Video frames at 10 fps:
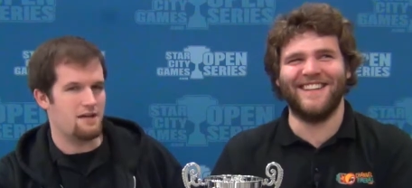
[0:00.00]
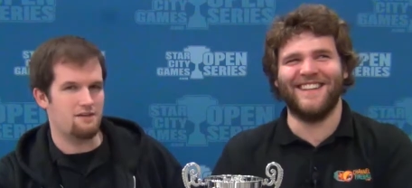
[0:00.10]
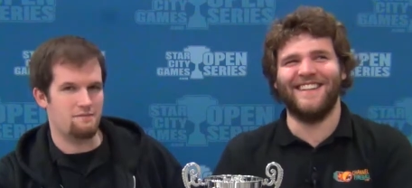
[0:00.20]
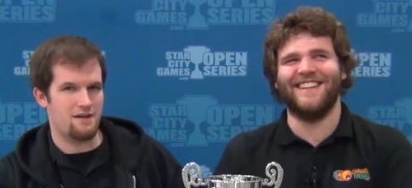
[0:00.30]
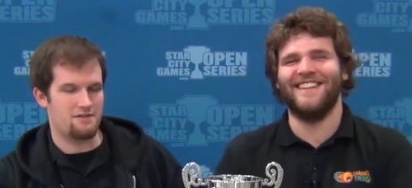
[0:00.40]

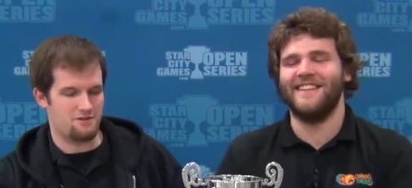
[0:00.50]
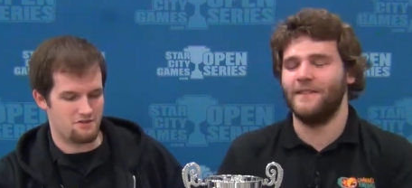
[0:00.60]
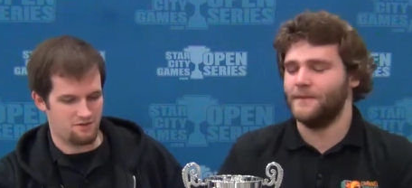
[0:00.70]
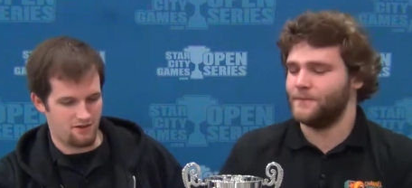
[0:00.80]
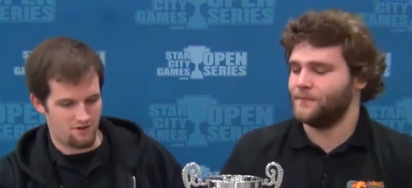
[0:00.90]
Speaker 1: meddling mage on
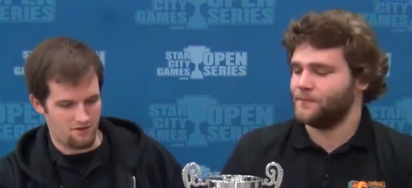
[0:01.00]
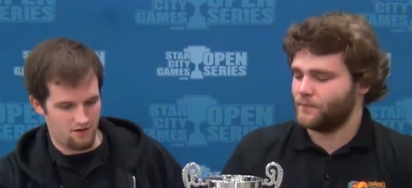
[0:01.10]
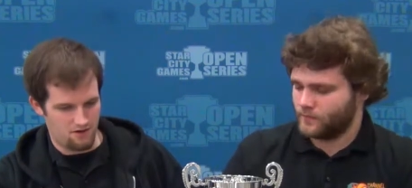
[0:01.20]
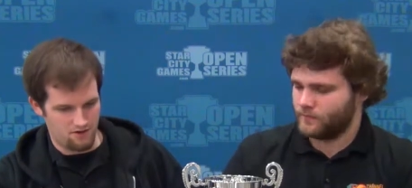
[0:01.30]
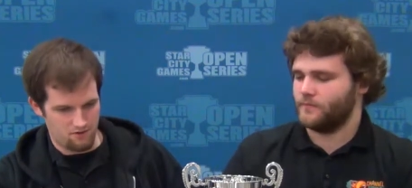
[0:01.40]
Twitter,
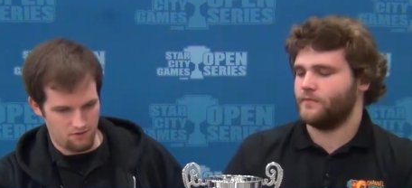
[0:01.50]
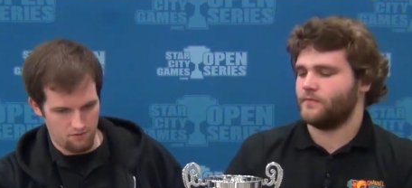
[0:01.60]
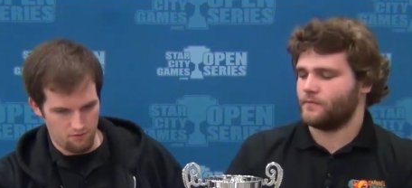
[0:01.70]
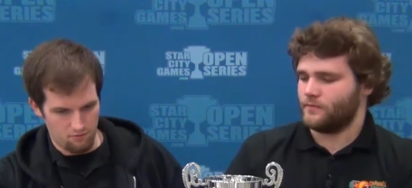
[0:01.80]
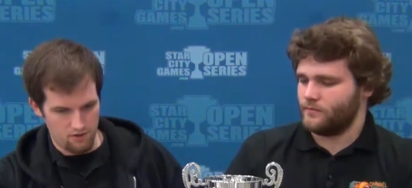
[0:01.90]
uh,
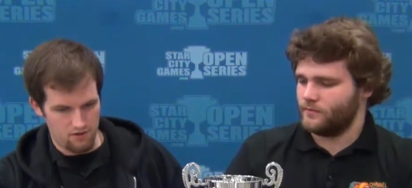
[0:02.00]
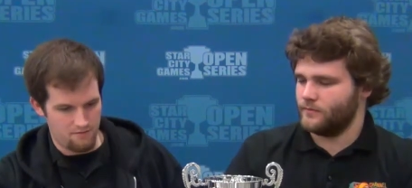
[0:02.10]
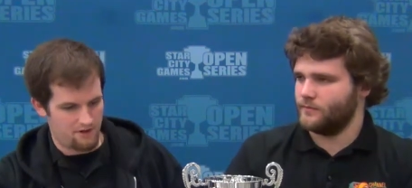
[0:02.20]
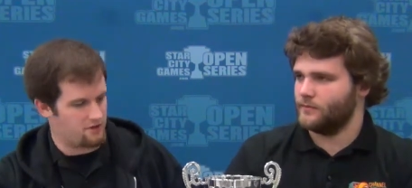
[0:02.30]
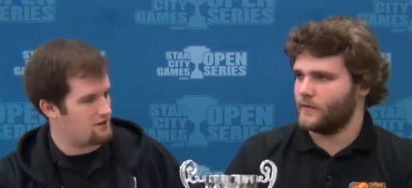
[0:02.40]
wondered
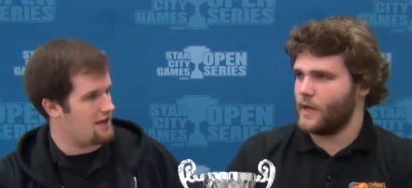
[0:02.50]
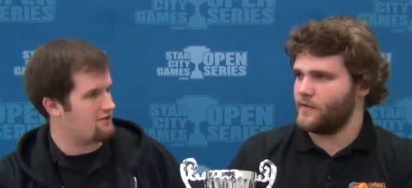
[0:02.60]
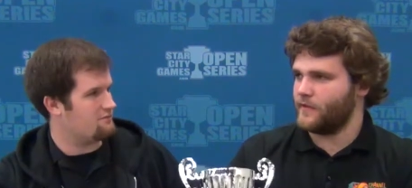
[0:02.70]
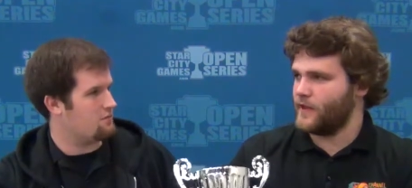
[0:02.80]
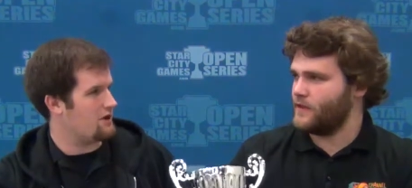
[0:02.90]
about your lack
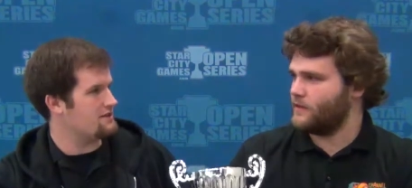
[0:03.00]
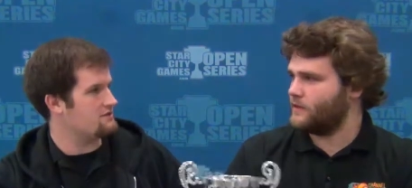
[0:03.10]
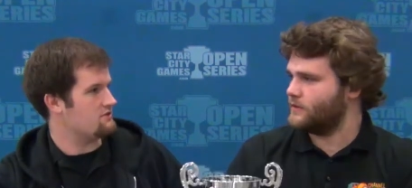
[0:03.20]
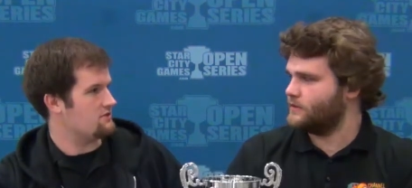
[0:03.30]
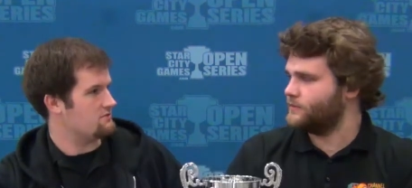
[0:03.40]
of fan.
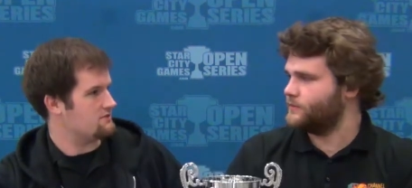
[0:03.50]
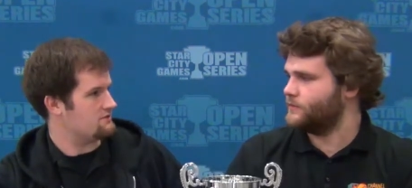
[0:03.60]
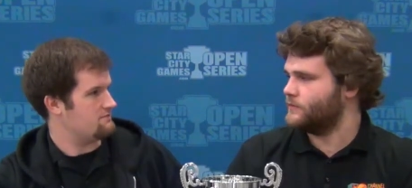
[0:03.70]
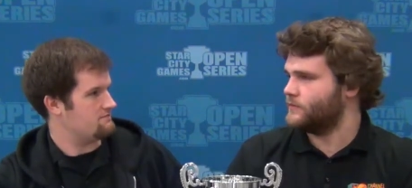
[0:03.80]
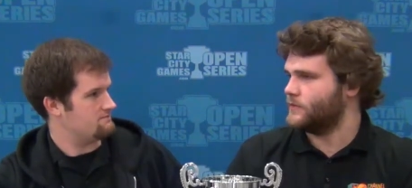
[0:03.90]

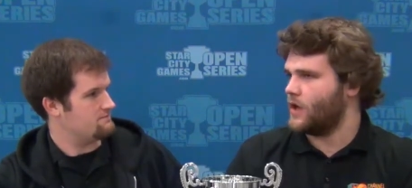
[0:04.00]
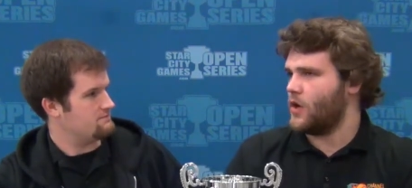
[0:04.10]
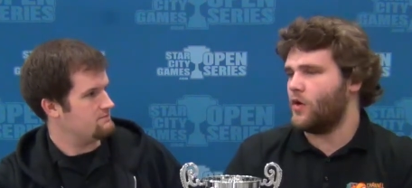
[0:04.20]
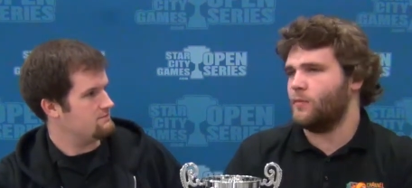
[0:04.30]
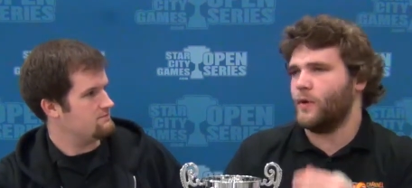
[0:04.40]
brainstorms.
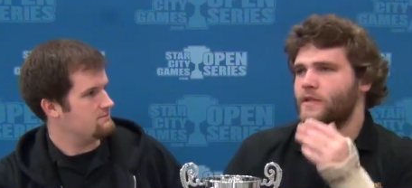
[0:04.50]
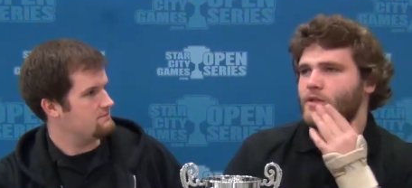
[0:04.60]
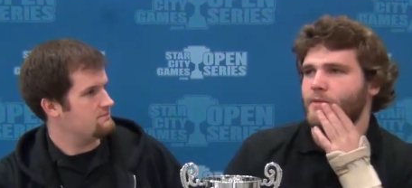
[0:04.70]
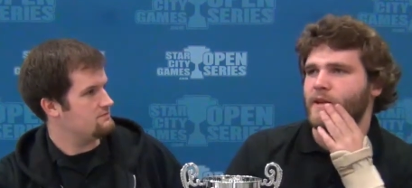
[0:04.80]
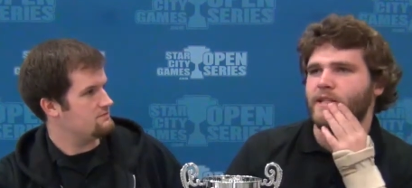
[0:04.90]
Speaker 2: Oh,
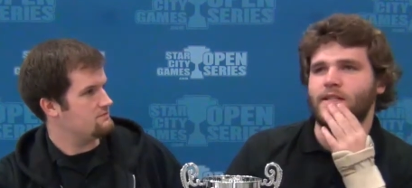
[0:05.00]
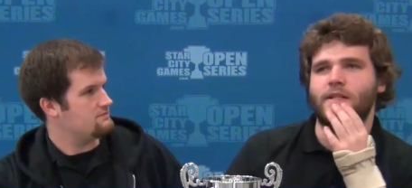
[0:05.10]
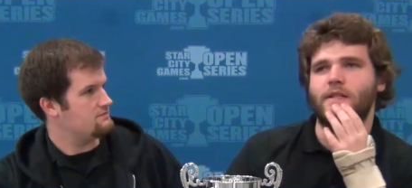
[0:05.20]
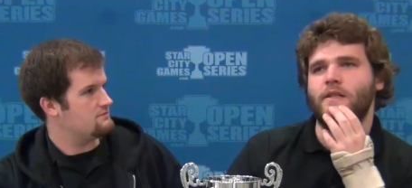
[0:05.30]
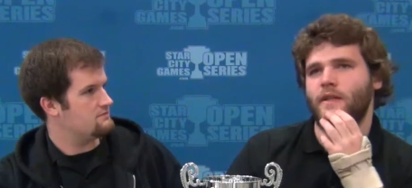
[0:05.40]
Brainstorm, I
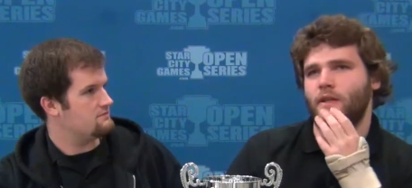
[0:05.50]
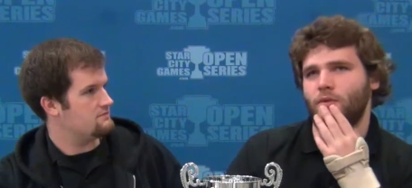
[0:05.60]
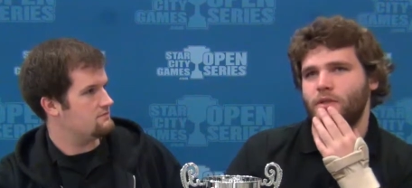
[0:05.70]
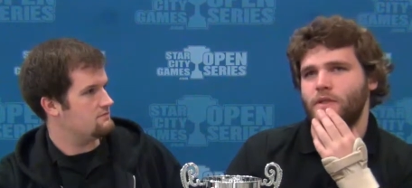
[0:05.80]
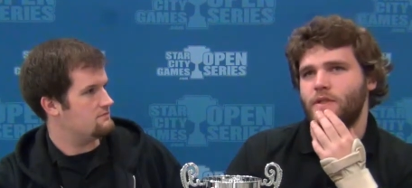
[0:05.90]
tested it. It
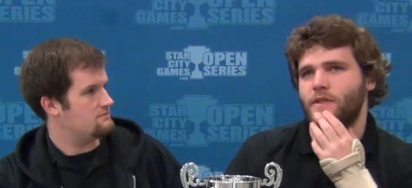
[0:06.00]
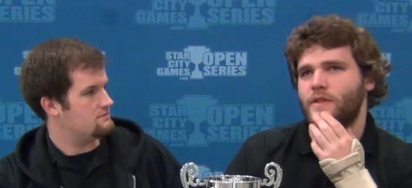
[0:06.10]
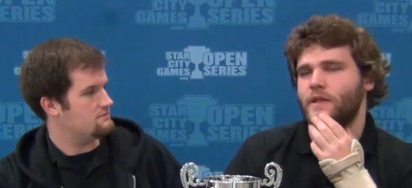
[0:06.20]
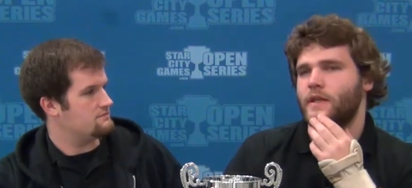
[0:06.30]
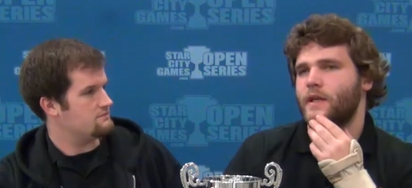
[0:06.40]

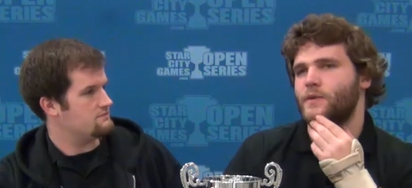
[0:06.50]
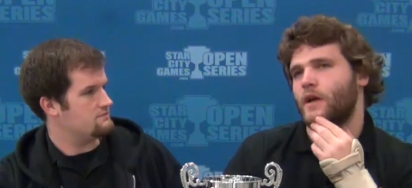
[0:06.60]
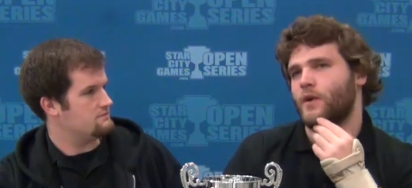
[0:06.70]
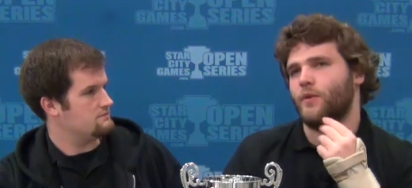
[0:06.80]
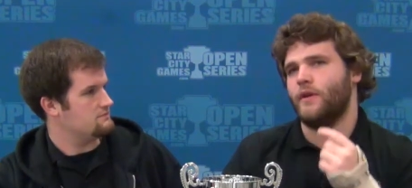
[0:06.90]
was it was
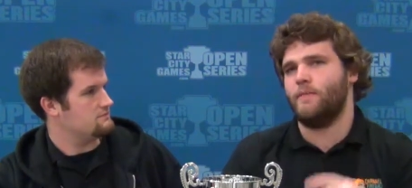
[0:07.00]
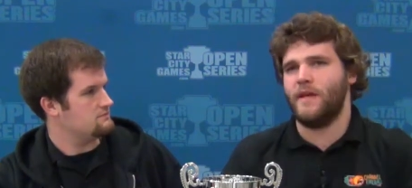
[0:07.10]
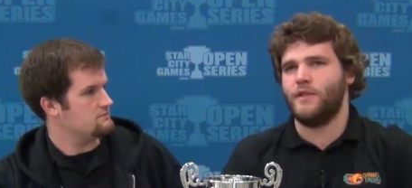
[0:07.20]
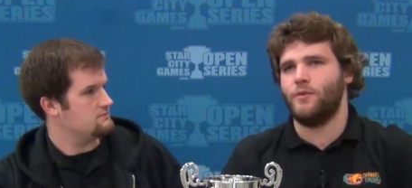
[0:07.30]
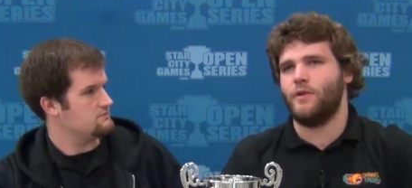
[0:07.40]
awkward. It
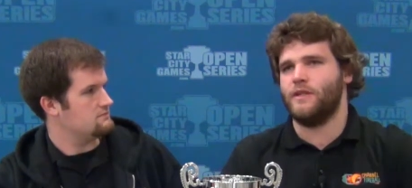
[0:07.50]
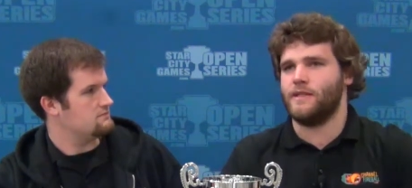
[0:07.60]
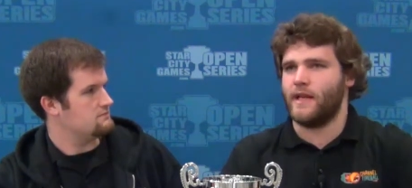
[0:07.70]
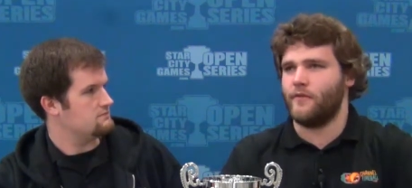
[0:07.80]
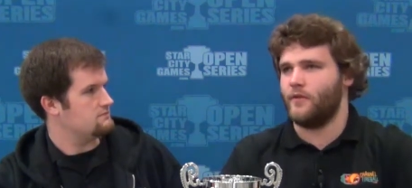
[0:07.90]
makes you run a
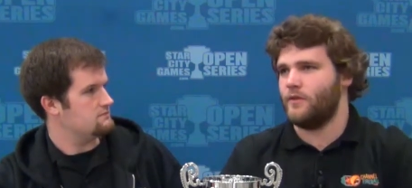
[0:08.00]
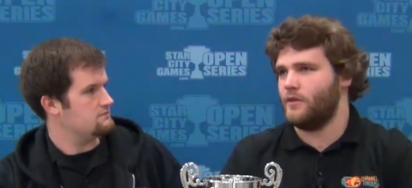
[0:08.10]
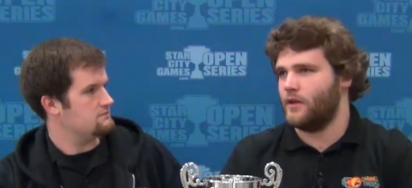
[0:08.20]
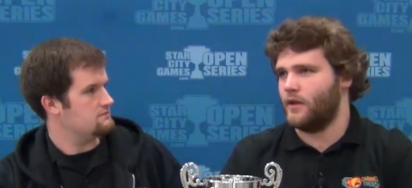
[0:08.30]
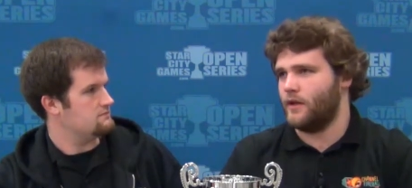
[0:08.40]

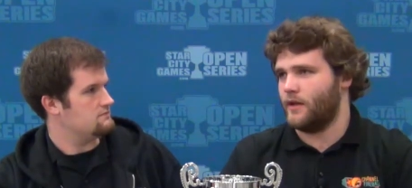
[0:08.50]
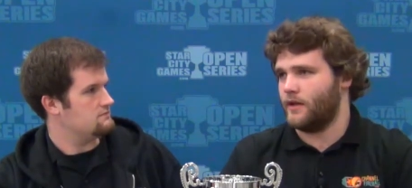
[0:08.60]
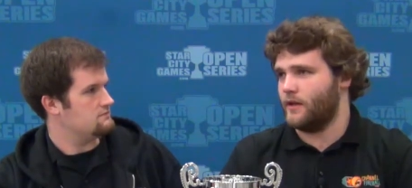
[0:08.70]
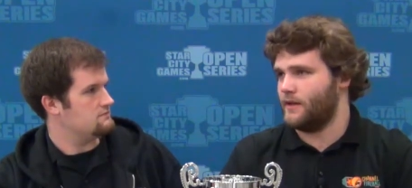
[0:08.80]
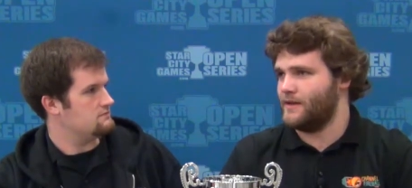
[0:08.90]
stifle
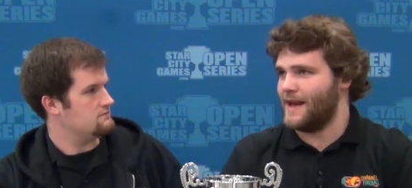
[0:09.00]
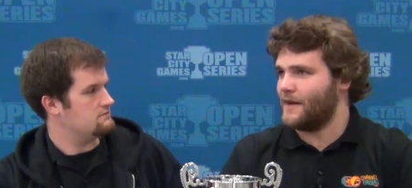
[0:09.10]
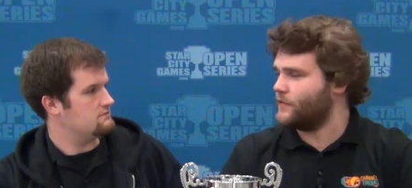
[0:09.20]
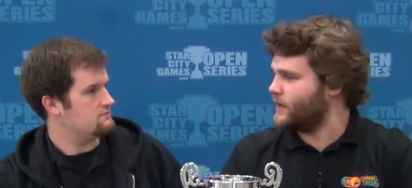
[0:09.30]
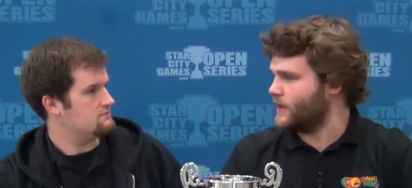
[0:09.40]
uh,
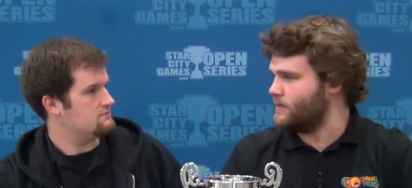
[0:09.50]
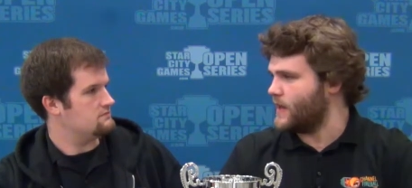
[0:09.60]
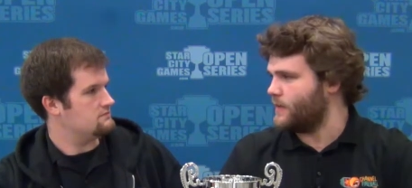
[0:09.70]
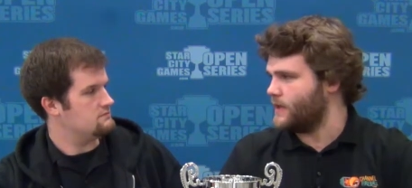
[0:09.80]
not friendly mana